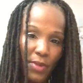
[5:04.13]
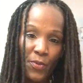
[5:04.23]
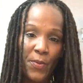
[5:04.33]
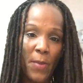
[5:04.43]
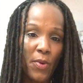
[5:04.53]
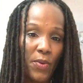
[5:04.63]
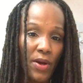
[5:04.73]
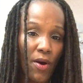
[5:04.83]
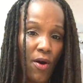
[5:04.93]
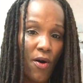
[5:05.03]
Remember, we
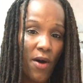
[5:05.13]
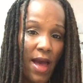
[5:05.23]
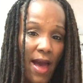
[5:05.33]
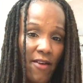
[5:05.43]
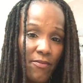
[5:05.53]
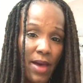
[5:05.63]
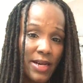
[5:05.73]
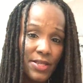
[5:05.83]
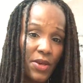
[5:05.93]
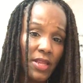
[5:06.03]
all have
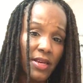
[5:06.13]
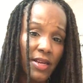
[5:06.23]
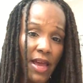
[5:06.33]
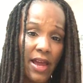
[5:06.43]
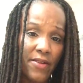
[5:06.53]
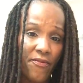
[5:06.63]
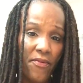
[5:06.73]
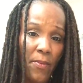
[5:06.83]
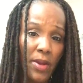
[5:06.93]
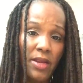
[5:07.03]
masculine and
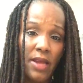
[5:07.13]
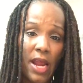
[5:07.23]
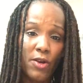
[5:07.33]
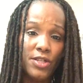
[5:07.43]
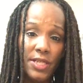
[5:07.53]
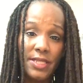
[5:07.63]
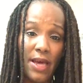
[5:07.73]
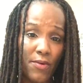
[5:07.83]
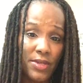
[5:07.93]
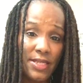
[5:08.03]
feminine energies
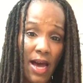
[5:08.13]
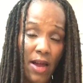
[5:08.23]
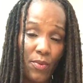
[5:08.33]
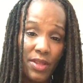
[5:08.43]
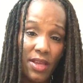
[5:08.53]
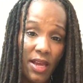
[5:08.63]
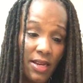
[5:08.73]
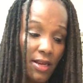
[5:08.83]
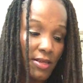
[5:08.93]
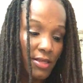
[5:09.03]
that reside
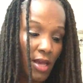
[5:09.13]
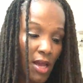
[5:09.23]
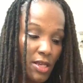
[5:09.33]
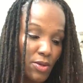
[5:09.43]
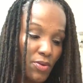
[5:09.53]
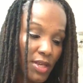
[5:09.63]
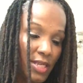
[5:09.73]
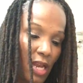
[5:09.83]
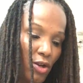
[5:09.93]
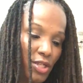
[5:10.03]
within us. So,
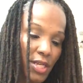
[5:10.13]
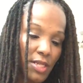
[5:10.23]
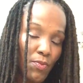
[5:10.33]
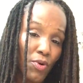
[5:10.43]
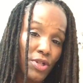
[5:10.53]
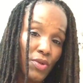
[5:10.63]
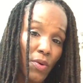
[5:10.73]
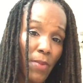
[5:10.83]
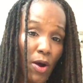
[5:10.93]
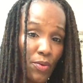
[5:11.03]
this energy is more so
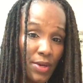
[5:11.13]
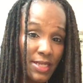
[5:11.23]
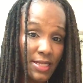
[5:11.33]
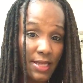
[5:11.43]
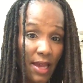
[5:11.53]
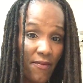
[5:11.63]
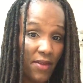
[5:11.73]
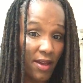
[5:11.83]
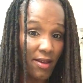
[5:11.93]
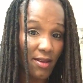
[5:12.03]
about
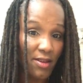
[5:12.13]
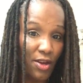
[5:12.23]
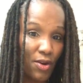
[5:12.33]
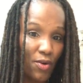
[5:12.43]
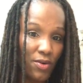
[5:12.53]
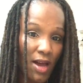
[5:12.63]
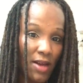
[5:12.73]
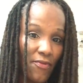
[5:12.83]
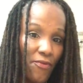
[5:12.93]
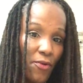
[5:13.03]
receiving,
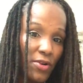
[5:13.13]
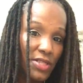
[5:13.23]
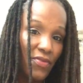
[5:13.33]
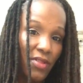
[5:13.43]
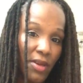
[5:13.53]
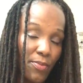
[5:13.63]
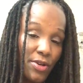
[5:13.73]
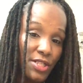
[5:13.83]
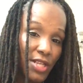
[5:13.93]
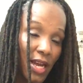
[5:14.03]
not forcefully
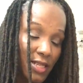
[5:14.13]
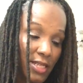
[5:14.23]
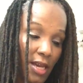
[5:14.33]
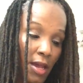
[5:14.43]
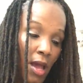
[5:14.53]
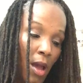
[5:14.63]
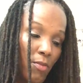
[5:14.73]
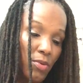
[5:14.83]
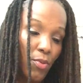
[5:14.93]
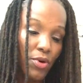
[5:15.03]
projecting,
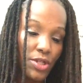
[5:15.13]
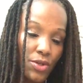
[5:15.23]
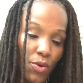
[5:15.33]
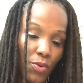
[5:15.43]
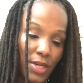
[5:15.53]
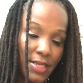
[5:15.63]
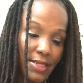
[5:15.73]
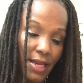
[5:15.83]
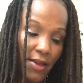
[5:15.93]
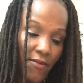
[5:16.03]
but more so
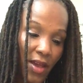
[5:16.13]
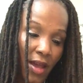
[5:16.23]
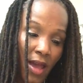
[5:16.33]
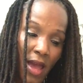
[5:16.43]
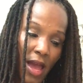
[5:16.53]
receiving.